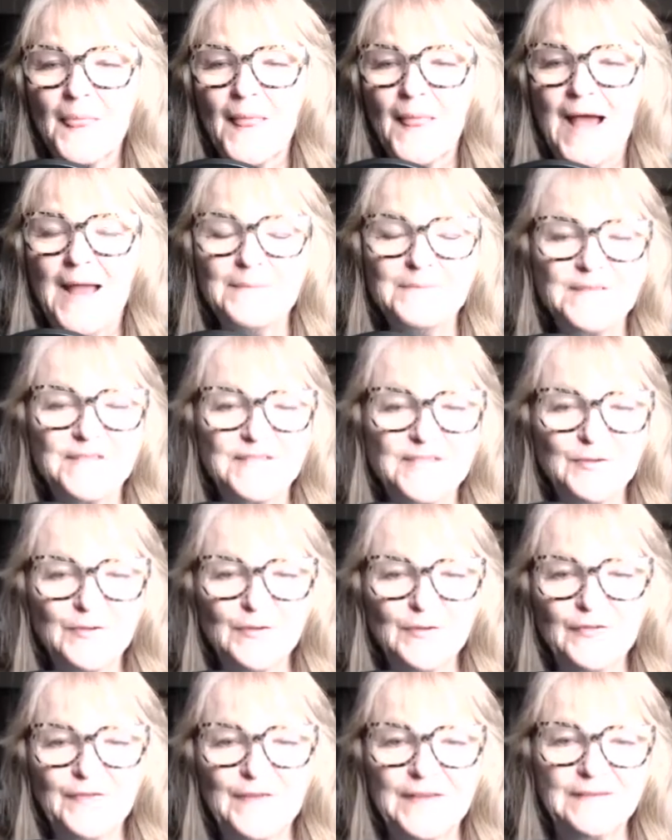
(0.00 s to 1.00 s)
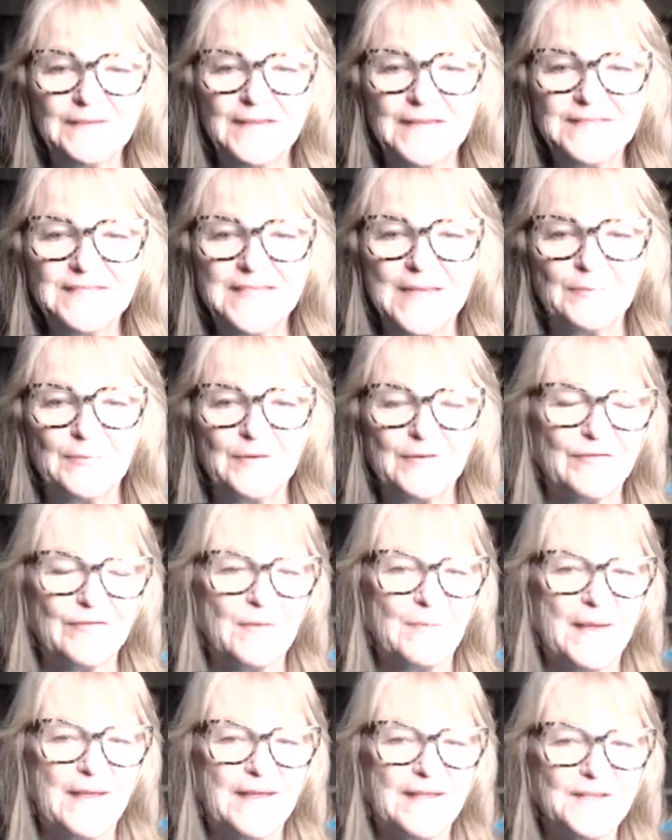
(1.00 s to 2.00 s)
I'm still feeling separate from
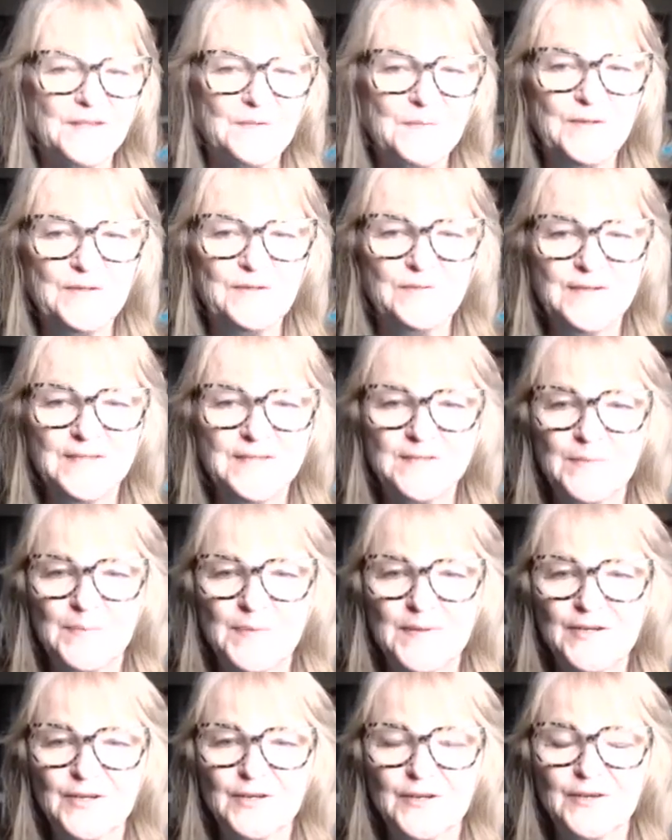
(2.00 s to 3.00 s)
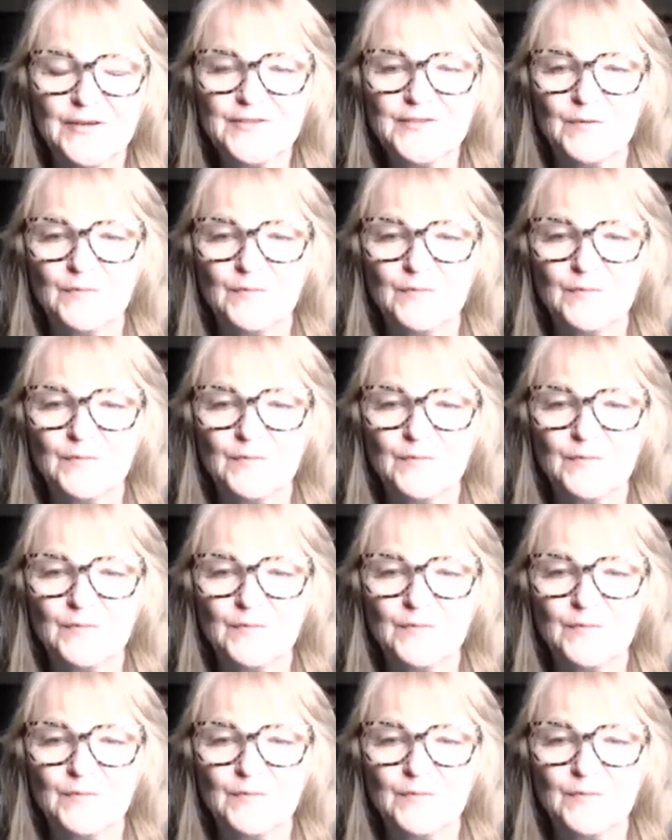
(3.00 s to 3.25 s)
my husband who disappears.